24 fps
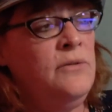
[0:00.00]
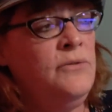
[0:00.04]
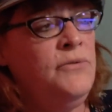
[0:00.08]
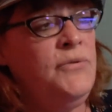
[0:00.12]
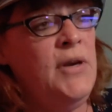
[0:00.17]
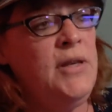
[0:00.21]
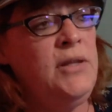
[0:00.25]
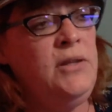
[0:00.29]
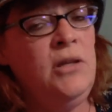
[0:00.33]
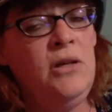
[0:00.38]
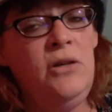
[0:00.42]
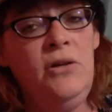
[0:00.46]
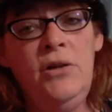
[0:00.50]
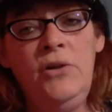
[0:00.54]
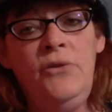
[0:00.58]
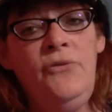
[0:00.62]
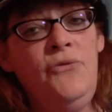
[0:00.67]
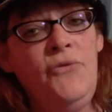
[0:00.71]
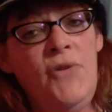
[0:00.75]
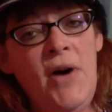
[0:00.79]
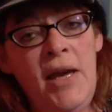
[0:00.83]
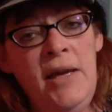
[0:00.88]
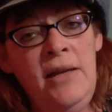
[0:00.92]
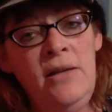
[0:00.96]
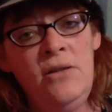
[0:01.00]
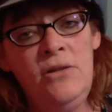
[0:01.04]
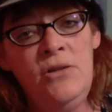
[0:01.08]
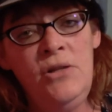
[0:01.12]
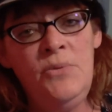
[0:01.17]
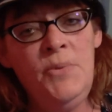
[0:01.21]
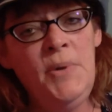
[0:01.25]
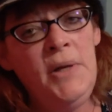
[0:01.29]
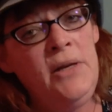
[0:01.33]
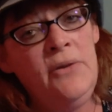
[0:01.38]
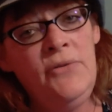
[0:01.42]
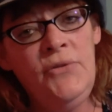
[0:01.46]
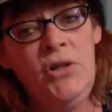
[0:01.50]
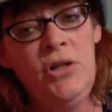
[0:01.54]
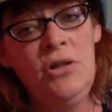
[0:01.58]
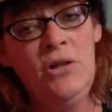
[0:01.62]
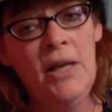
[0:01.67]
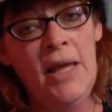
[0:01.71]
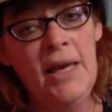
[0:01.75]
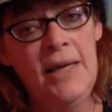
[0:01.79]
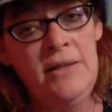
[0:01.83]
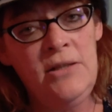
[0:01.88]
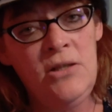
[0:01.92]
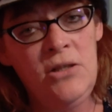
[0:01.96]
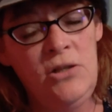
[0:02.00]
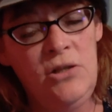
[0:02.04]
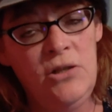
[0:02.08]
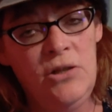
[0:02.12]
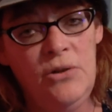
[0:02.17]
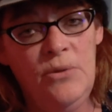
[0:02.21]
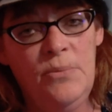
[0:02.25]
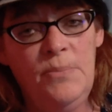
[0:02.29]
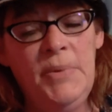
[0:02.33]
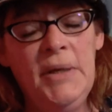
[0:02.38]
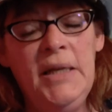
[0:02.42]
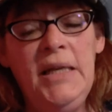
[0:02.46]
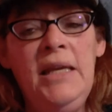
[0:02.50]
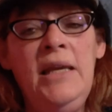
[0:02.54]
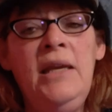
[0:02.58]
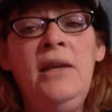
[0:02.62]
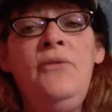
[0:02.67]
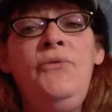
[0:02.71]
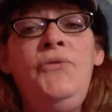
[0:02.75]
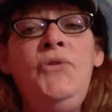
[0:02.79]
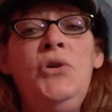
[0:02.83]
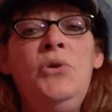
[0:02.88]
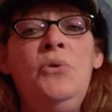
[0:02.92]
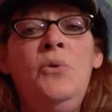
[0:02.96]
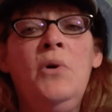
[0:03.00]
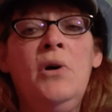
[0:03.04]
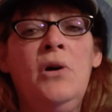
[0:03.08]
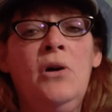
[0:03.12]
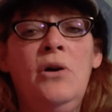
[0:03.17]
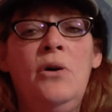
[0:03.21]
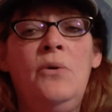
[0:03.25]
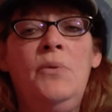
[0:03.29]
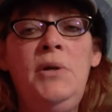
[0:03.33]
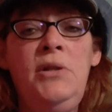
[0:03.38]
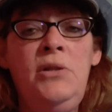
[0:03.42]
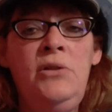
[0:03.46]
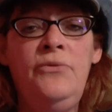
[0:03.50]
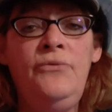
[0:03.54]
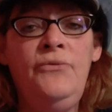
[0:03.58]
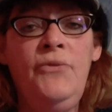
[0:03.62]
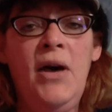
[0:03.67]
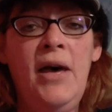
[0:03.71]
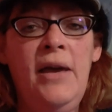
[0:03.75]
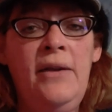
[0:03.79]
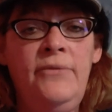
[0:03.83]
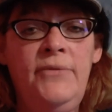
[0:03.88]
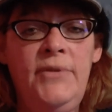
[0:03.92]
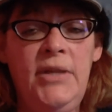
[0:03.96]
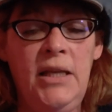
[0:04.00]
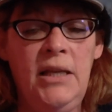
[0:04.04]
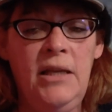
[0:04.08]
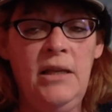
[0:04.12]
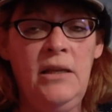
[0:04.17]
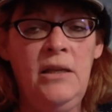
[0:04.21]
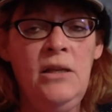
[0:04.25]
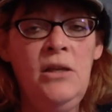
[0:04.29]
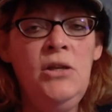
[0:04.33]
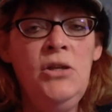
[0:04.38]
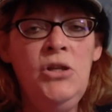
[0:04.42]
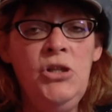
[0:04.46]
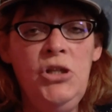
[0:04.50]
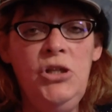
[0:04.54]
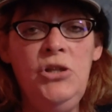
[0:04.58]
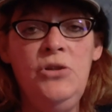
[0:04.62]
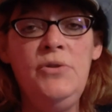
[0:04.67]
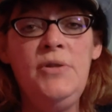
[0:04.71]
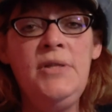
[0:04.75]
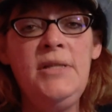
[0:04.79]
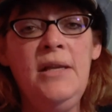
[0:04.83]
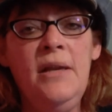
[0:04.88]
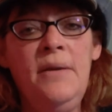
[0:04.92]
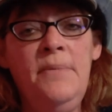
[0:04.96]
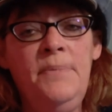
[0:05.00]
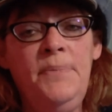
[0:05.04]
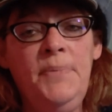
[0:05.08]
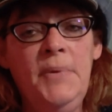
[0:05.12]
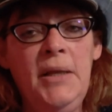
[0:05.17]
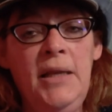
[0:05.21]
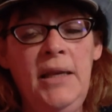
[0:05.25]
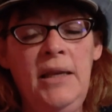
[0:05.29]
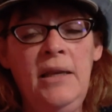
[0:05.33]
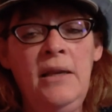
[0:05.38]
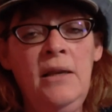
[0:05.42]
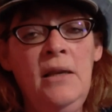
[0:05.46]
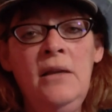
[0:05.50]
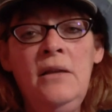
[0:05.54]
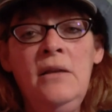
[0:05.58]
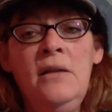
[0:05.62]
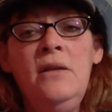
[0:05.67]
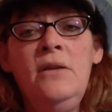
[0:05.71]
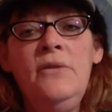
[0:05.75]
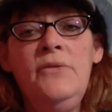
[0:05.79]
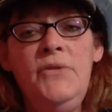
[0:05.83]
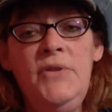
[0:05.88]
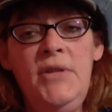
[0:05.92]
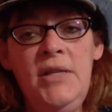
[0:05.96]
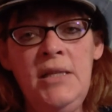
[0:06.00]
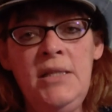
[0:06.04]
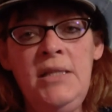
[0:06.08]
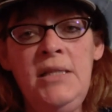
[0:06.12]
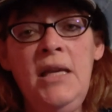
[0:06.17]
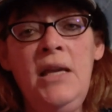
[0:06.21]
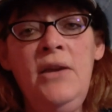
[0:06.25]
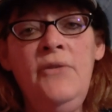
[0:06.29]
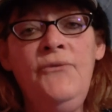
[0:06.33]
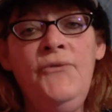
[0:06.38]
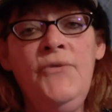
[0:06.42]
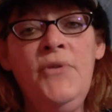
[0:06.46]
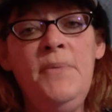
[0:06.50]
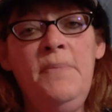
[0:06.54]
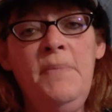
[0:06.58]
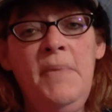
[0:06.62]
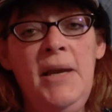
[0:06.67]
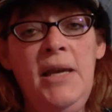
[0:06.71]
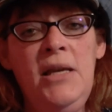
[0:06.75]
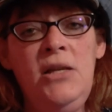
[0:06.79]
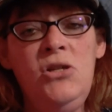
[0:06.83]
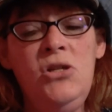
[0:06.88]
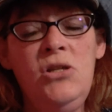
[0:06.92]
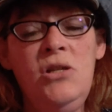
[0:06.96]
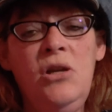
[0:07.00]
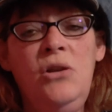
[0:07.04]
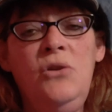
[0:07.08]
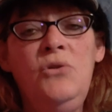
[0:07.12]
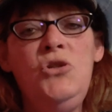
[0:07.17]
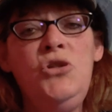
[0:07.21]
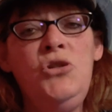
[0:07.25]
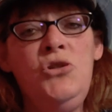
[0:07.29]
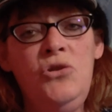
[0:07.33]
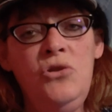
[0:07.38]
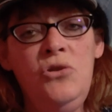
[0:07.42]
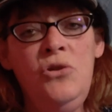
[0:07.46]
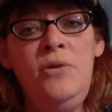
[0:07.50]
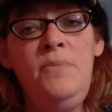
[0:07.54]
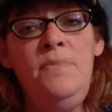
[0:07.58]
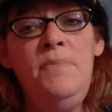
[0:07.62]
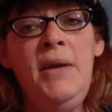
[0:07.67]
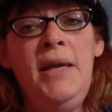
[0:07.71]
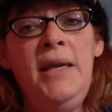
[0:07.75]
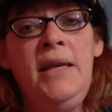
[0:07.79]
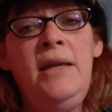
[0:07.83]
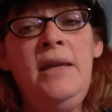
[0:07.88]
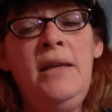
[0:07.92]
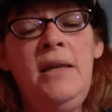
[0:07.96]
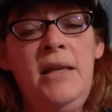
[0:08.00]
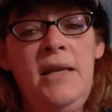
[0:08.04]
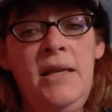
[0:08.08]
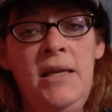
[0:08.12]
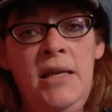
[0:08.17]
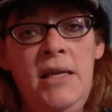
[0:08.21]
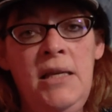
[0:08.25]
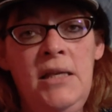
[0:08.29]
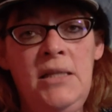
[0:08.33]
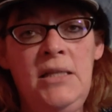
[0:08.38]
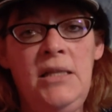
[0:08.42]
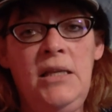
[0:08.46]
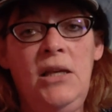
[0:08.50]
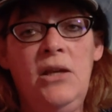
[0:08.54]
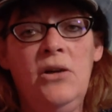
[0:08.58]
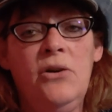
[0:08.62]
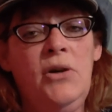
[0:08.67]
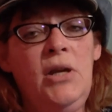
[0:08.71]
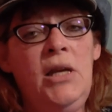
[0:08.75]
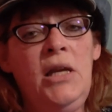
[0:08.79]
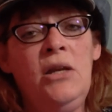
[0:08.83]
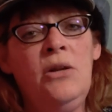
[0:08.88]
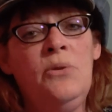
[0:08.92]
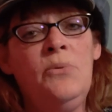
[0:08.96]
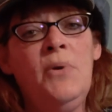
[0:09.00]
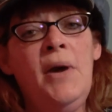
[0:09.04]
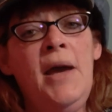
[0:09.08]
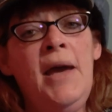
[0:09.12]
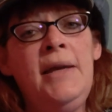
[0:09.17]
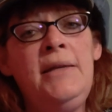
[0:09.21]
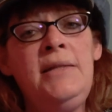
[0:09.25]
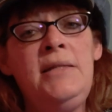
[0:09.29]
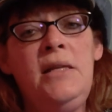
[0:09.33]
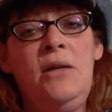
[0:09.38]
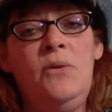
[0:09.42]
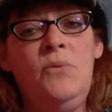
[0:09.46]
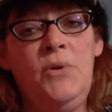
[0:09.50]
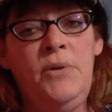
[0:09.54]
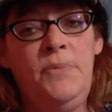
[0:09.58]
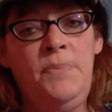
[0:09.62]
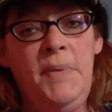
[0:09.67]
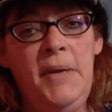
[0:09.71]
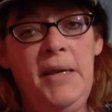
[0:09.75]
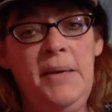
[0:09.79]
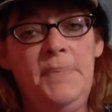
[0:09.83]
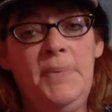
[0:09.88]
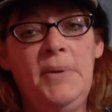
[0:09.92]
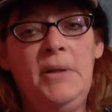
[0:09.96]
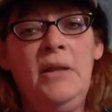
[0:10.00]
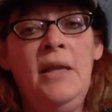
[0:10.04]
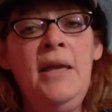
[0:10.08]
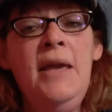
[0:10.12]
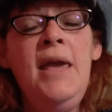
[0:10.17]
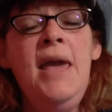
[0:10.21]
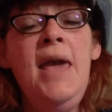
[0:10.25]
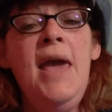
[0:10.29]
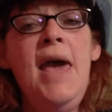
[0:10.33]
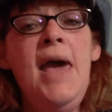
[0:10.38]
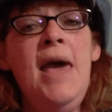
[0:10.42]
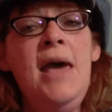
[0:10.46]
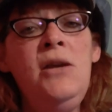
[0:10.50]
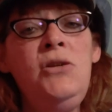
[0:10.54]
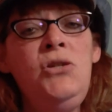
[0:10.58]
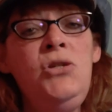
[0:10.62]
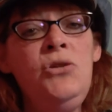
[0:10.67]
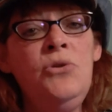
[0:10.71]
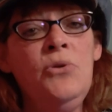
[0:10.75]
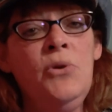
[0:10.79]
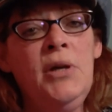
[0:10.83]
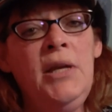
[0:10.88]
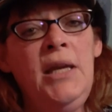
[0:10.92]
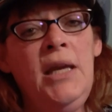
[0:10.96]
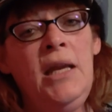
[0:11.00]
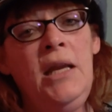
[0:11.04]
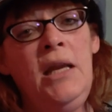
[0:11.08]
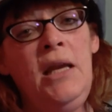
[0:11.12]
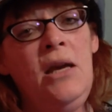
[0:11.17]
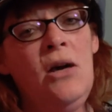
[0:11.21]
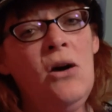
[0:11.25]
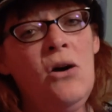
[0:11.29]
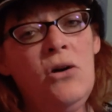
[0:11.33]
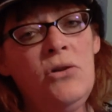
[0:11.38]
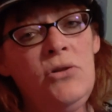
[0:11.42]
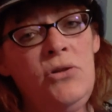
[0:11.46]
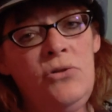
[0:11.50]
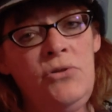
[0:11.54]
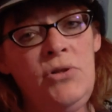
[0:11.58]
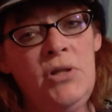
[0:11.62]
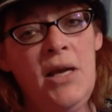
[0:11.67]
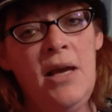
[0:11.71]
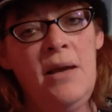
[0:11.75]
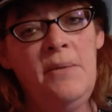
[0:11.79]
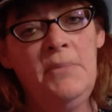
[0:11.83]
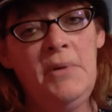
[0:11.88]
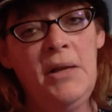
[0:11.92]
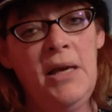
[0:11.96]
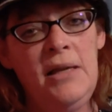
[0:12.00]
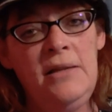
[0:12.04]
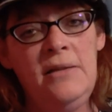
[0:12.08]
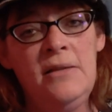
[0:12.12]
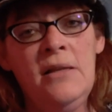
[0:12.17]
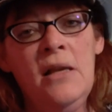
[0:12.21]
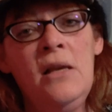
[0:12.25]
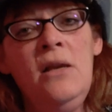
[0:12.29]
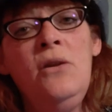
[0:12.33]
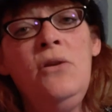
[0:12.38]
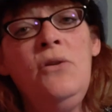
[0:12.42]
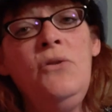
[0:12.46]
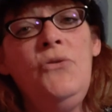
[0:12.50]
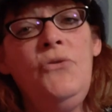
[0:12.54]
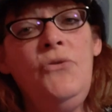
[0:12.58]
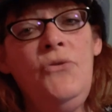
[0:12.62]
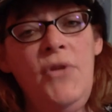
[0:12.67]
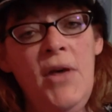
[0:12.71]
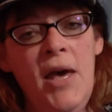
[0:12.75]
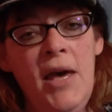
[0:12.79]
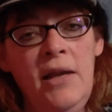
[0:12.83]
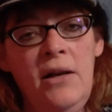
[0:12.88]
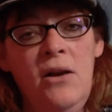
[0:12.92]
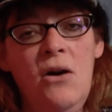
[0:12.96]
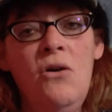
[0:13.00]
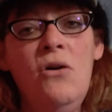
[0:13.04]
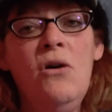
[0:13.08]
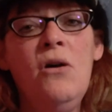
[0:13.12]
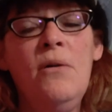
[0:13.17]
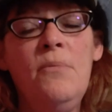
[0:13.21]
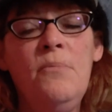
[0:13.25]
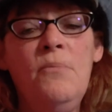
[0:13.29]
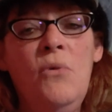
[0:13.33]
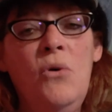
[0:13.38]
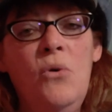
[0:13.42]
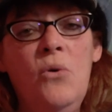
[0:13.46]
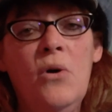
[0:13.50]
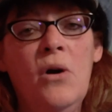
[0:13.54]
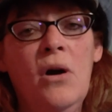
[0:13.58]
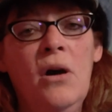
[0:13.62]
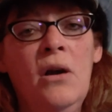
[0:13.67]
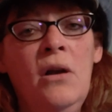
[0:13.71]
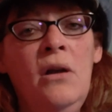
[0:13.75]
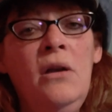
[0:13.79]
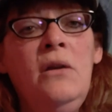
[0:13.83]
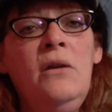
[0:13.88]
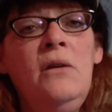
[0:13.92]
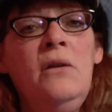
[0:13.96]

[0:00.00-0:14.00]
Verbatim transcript: fight the good fight and do whatever you'd like to do. But if you are going to 5D, you simply, this information should make it easier interacting with people as you're getting onto timelines that are more